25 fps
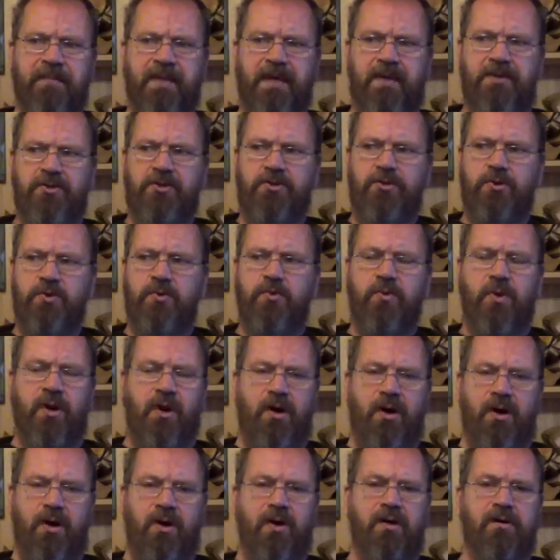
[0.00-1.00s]
And you
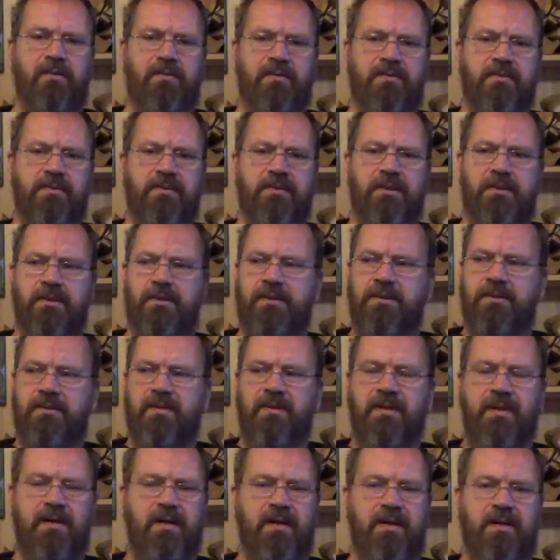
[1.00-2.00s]
are
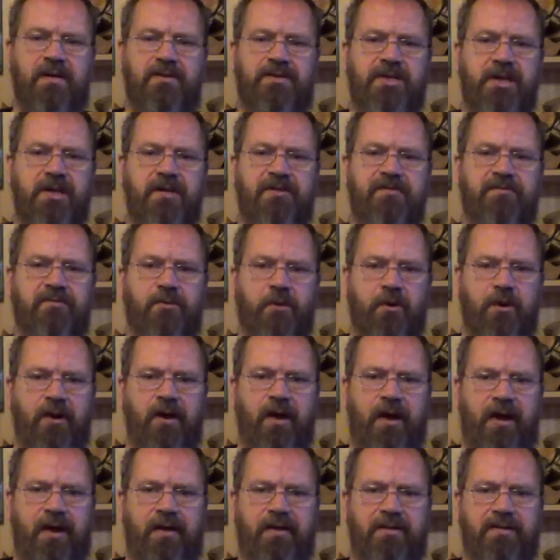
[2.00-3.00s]
a tinfoil
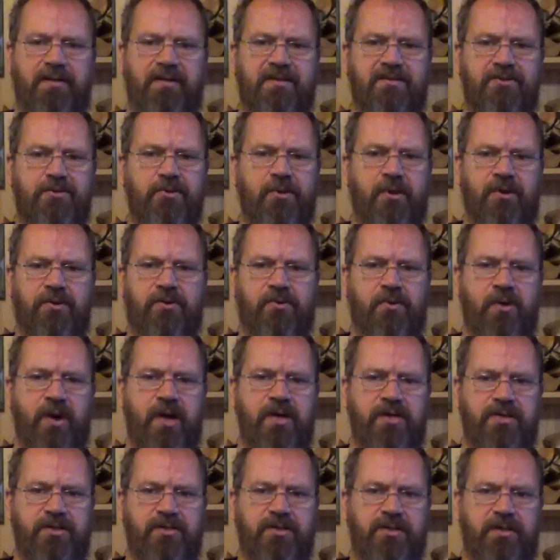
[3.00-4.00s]
hat and you are
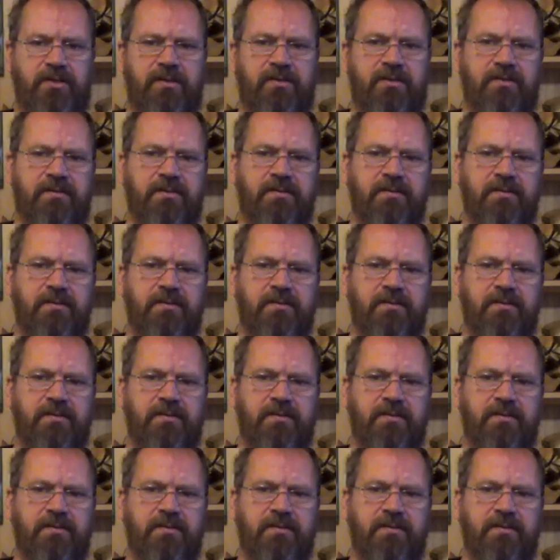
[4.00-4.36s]
crazy.